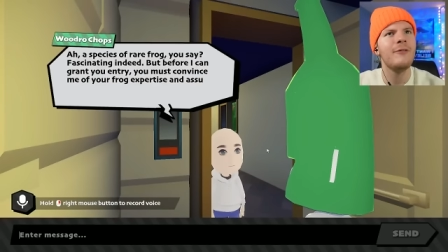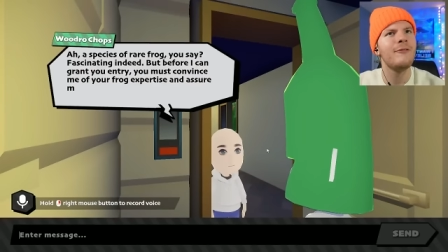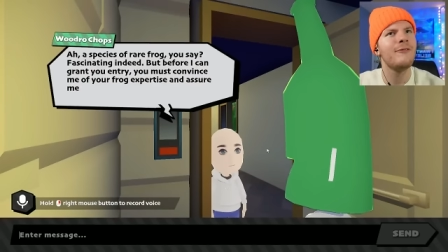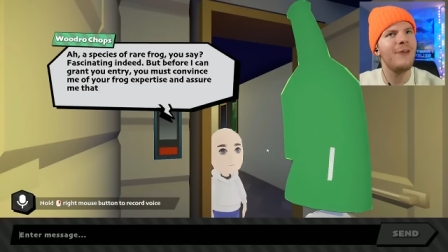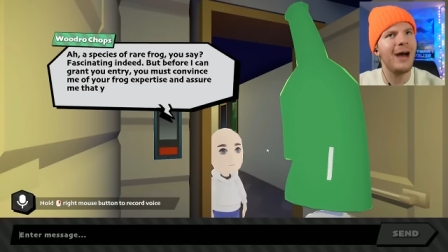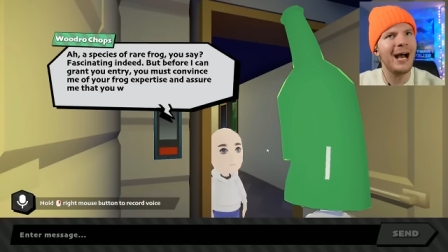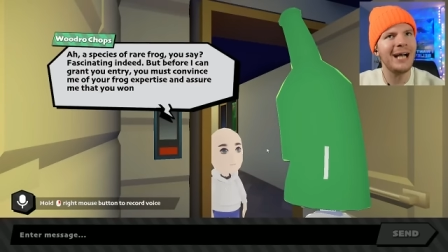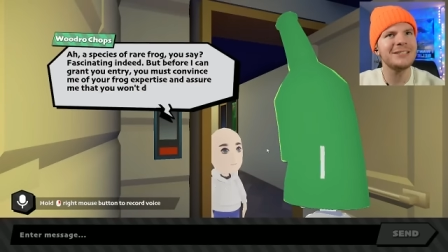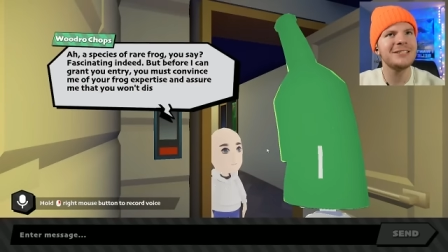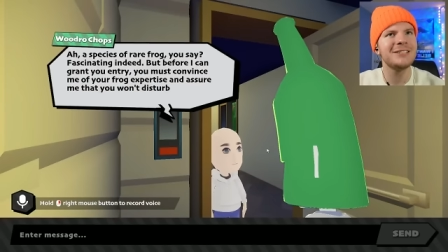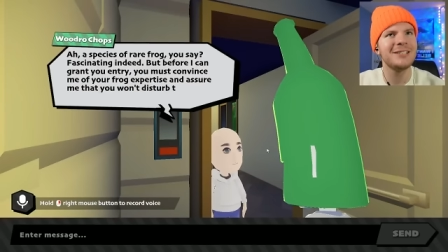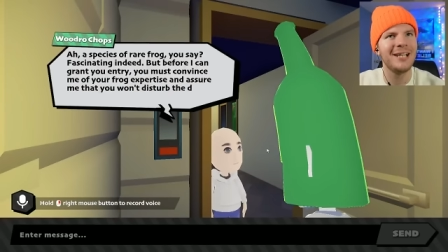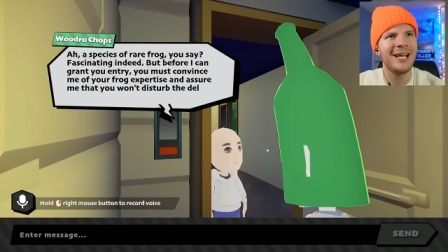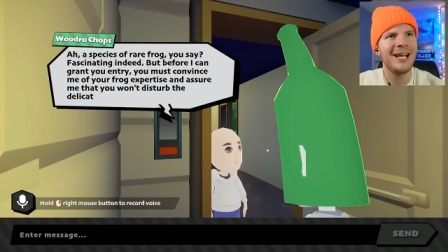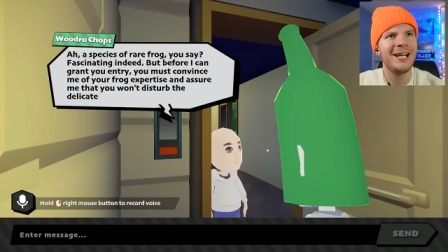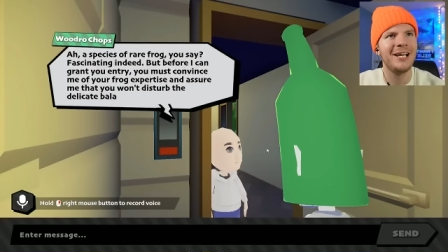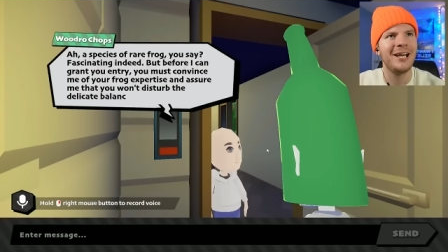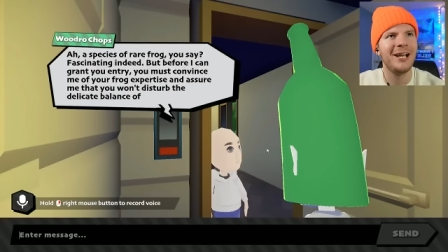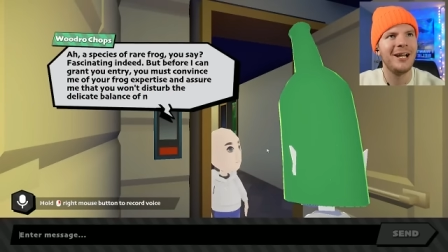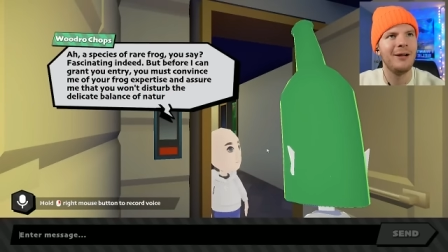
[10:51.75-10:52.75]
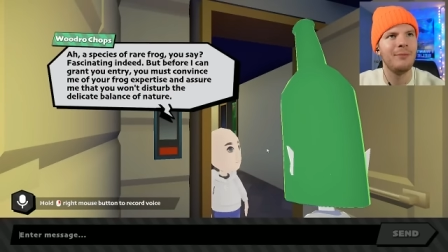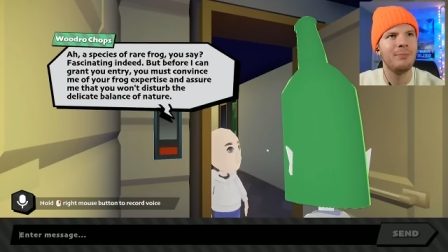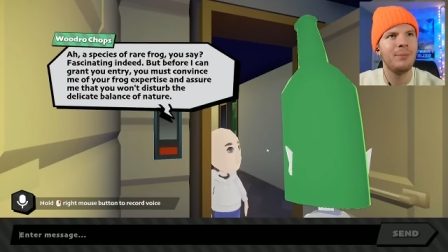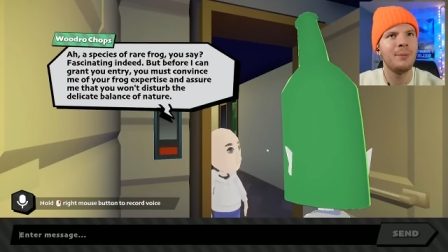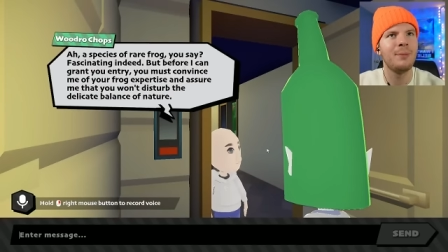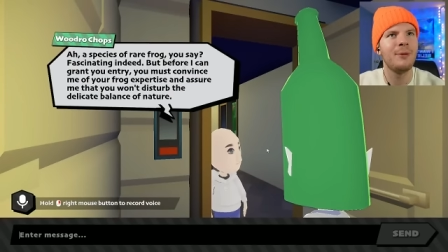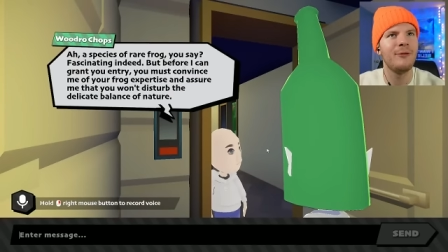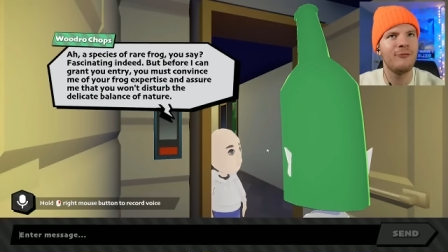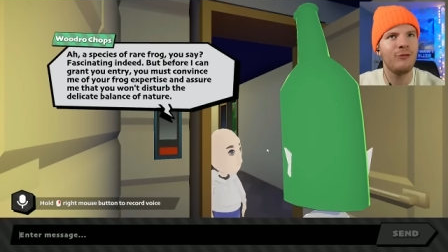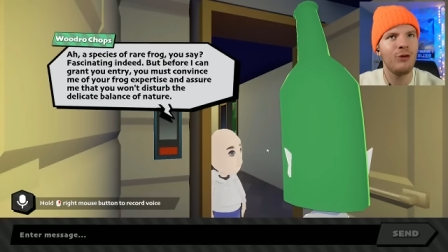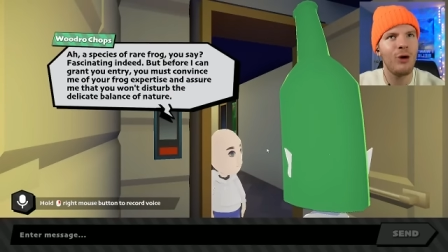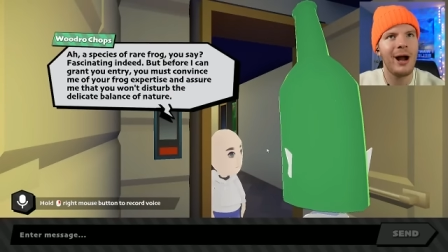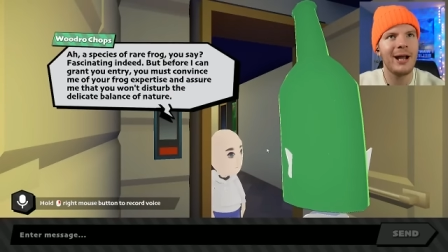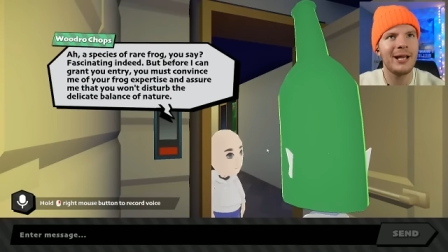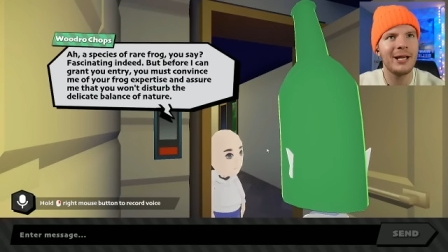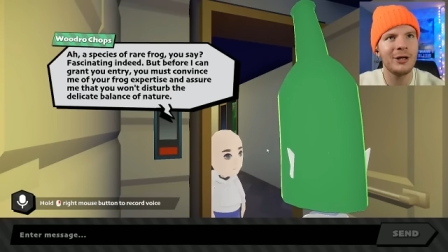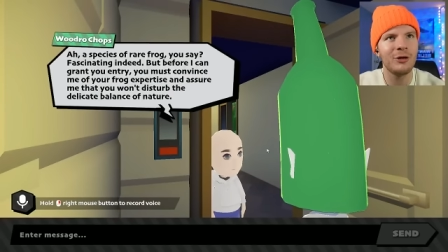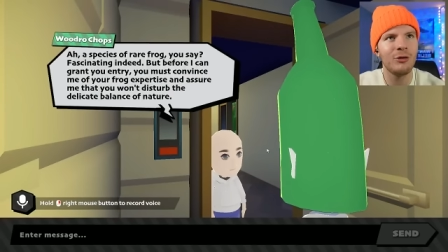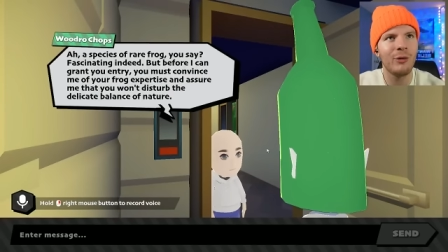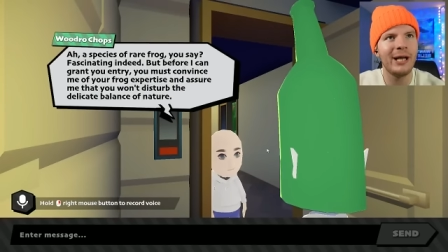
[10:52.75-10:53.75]
Fascinating. But before I
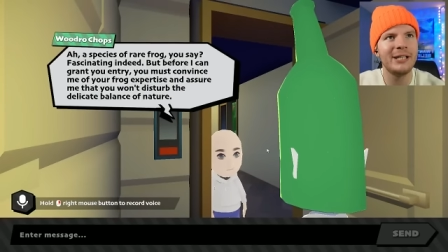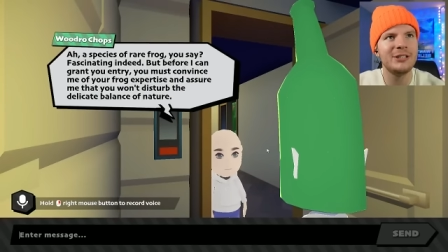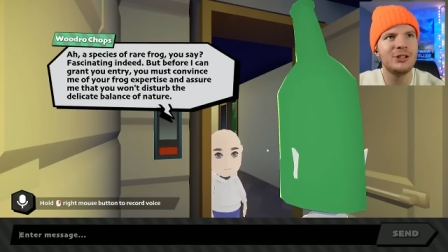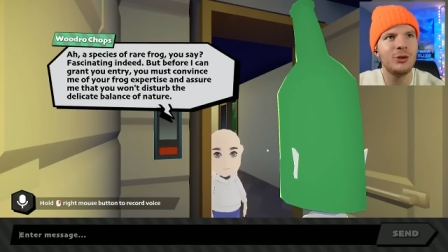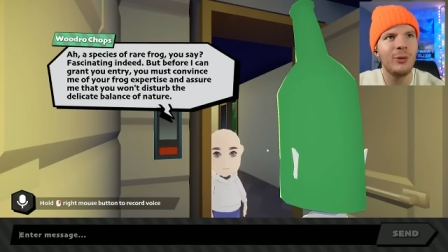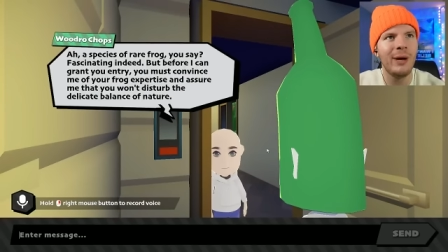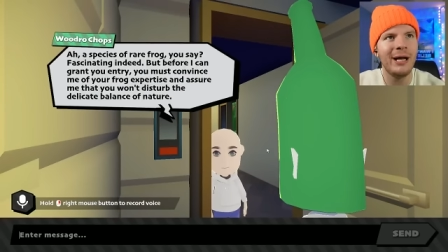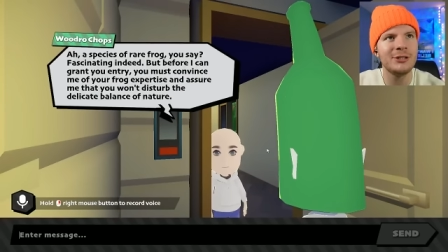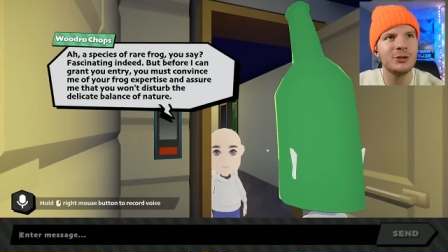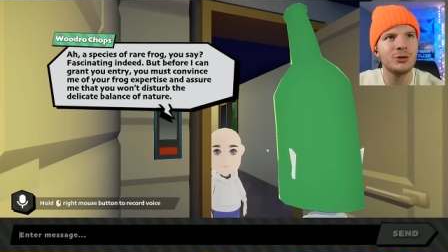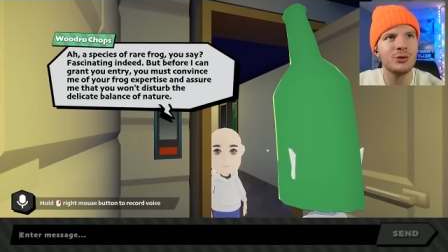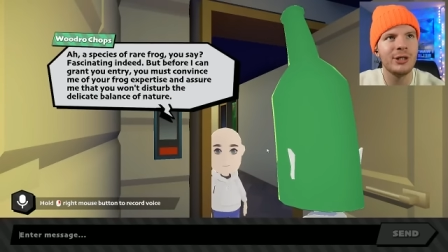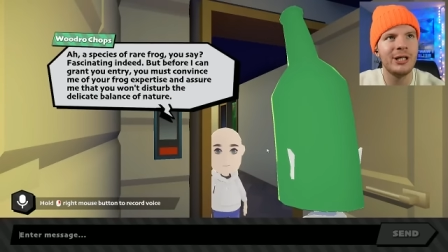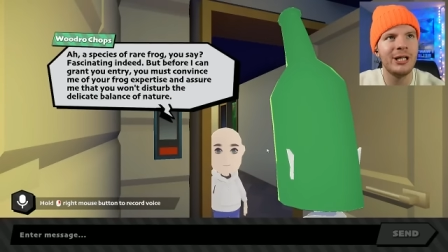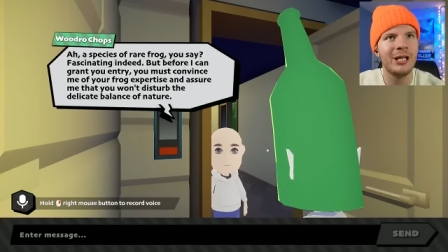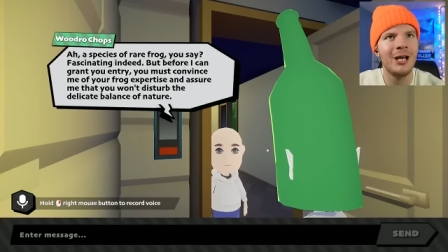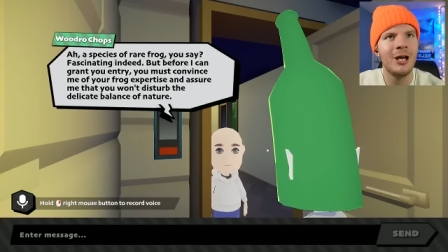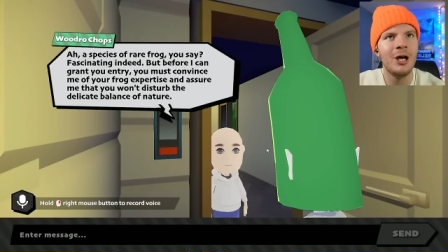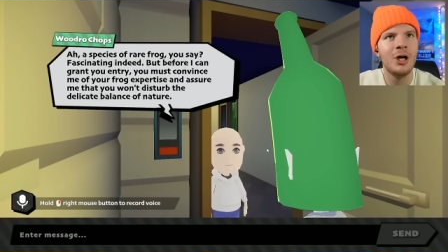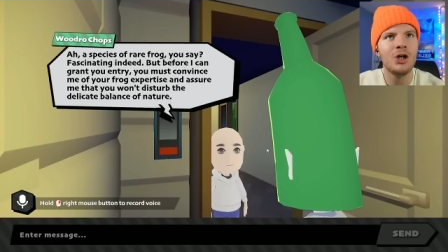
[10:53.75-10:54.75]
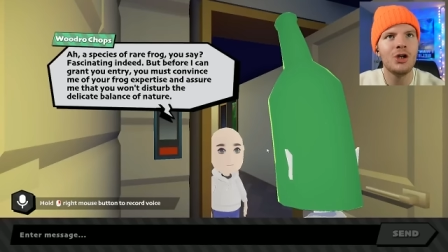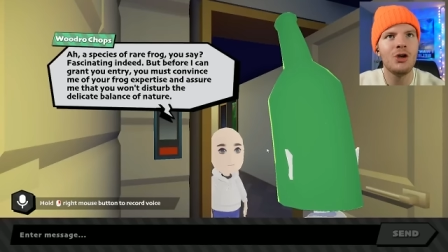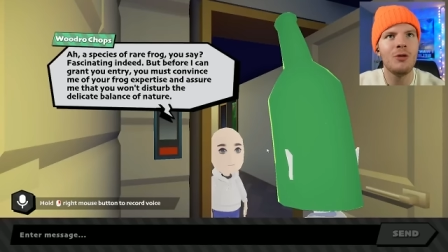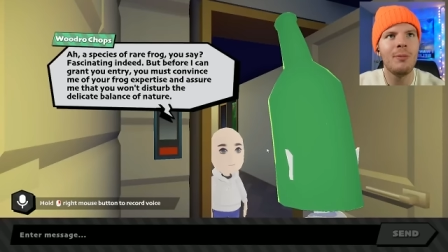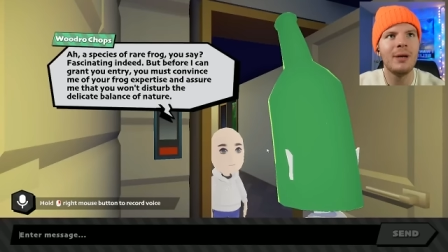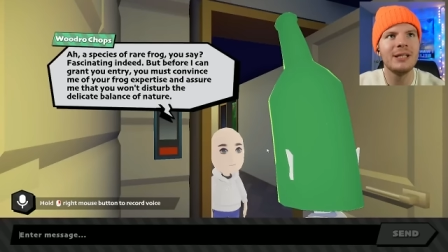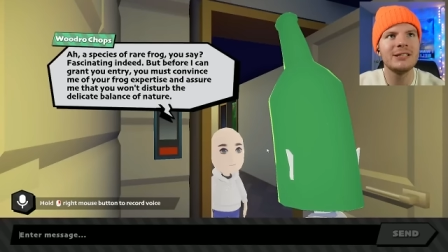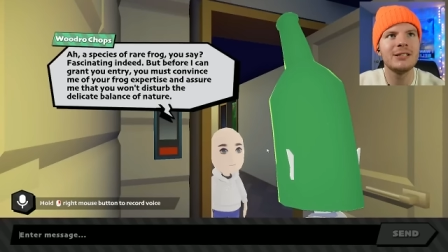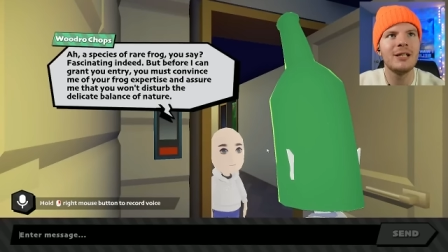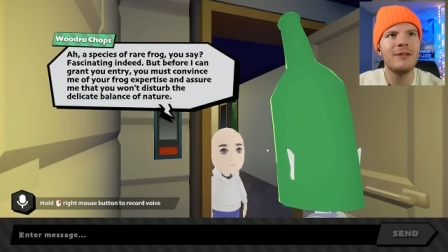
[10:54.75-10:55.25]
can grant you entry, you must